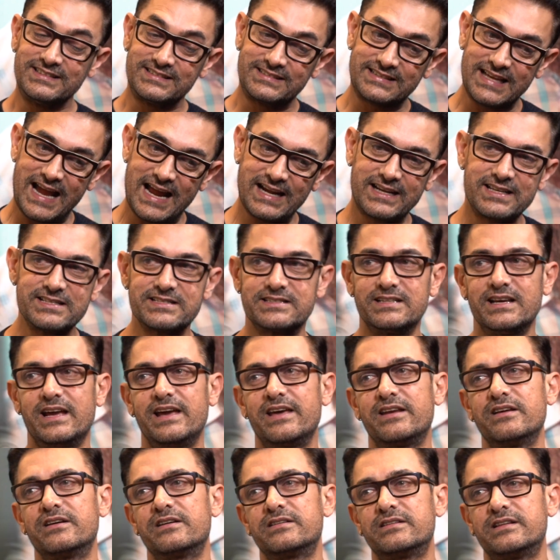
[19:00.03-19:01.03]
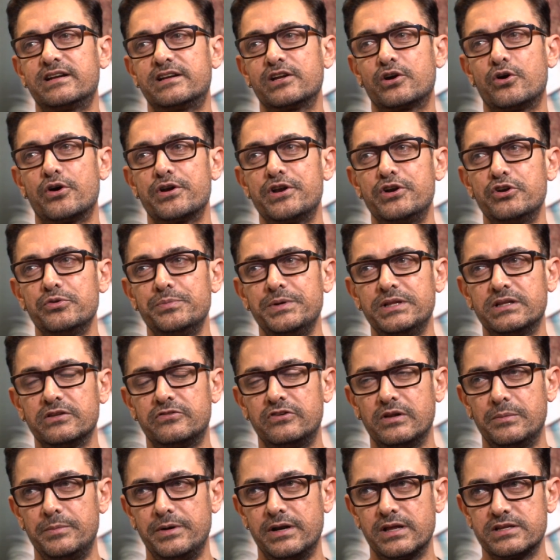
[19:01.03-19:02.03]
That is the error that, according to me, the
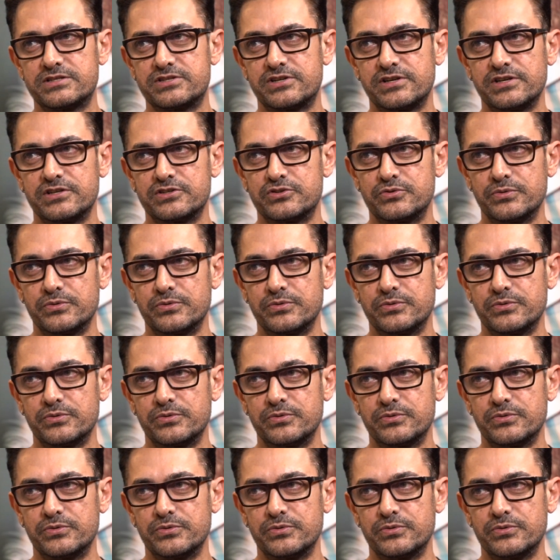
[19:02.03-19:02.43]
film industry is